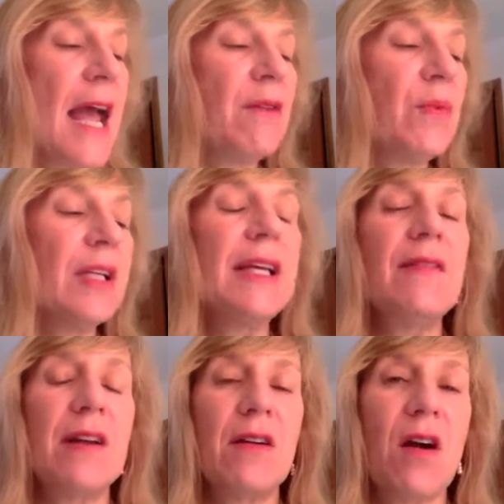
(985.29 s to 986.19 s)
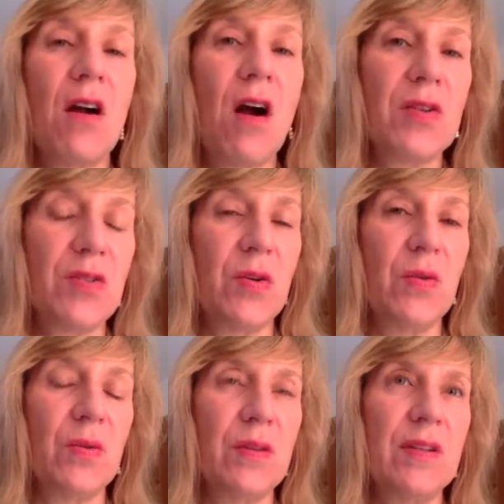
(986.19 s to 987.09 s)
And really, there are
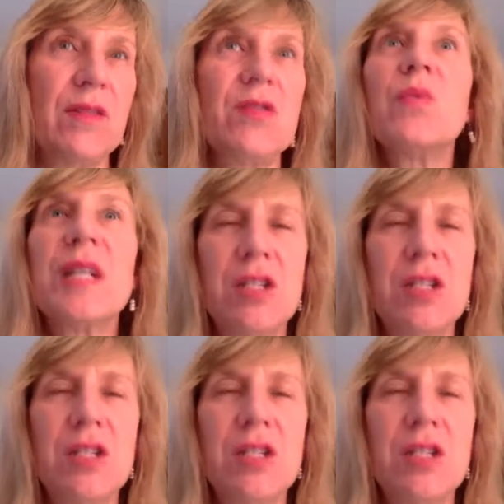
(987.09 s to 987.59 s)
also there's